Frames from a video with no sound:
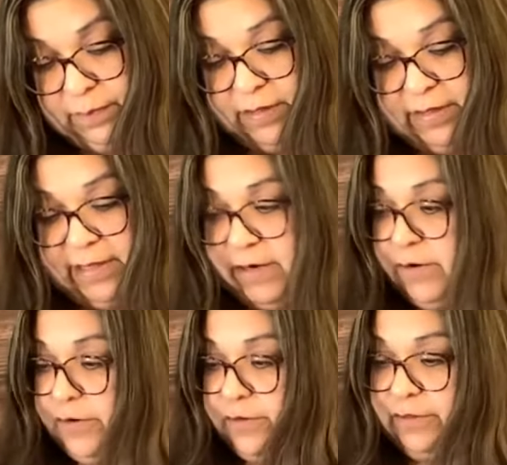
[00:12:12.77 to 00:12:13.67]
That
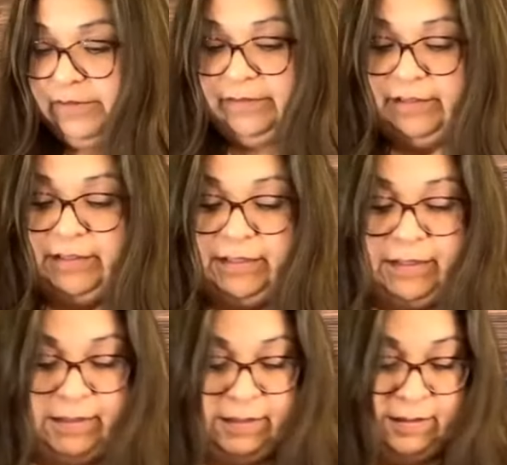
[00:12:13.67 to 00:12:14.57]
corner looks good.
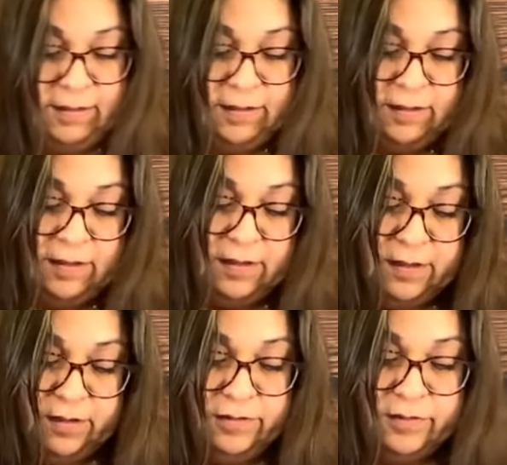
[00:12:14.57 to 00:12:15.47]

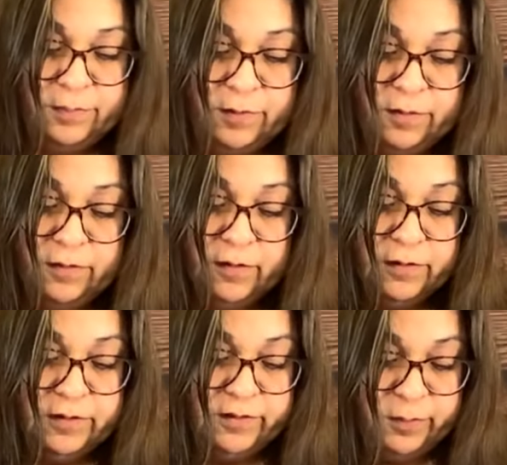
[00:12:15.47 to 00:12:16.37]
Use the bone folder
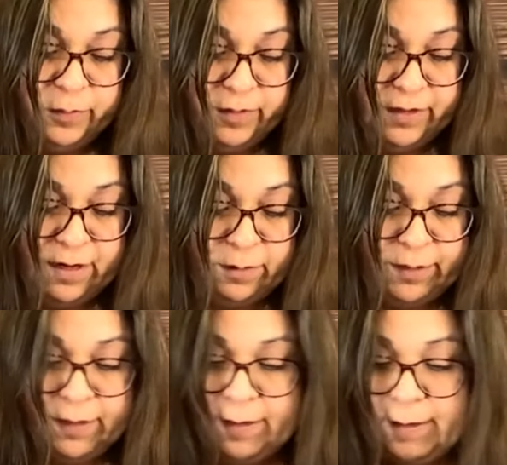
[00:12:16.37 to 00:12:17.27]
to smooth it out
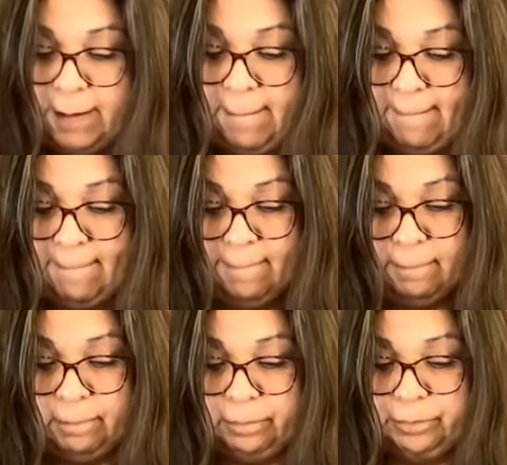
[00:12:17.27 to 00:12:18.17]
again.
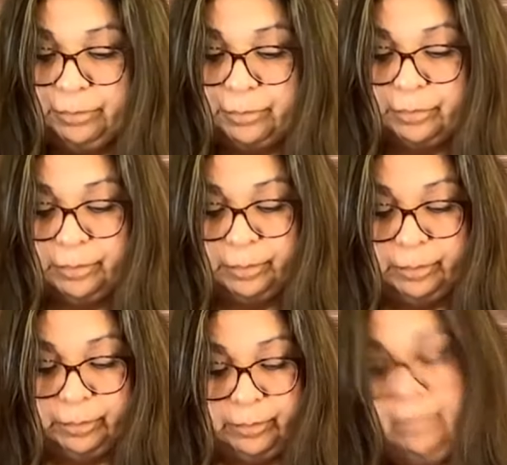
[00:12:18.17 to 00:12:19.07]

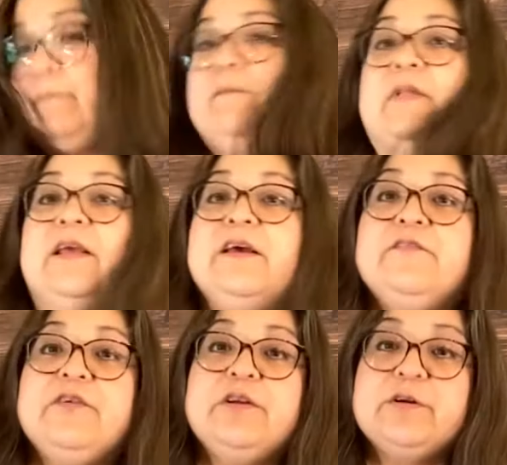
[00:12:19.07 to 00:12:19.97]

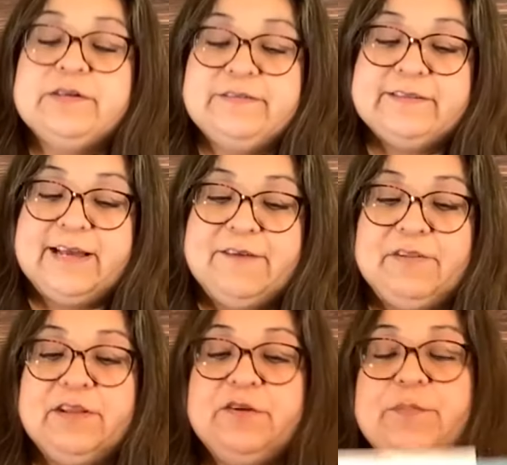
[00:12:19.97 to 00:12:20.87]
If you notice, I have a
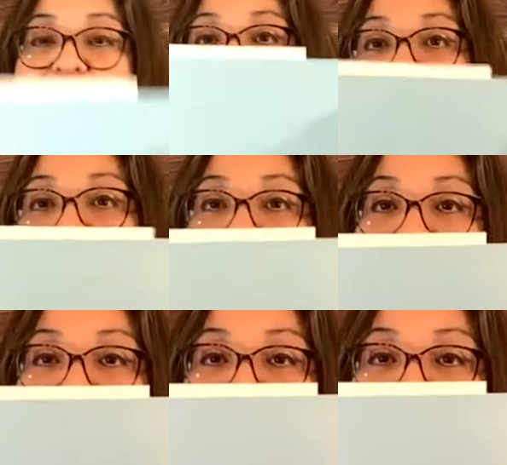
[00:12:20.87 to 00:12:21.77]
little bit of
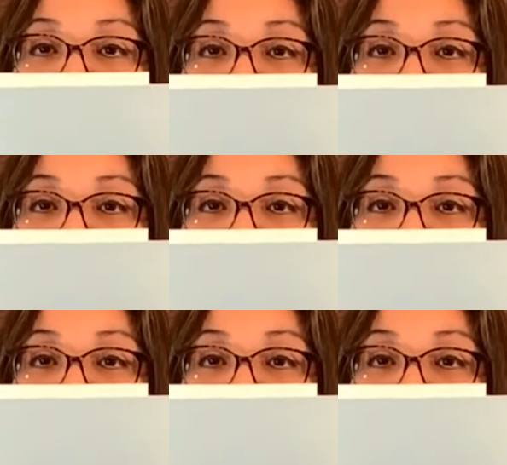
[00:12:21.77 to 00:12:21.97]
cardstock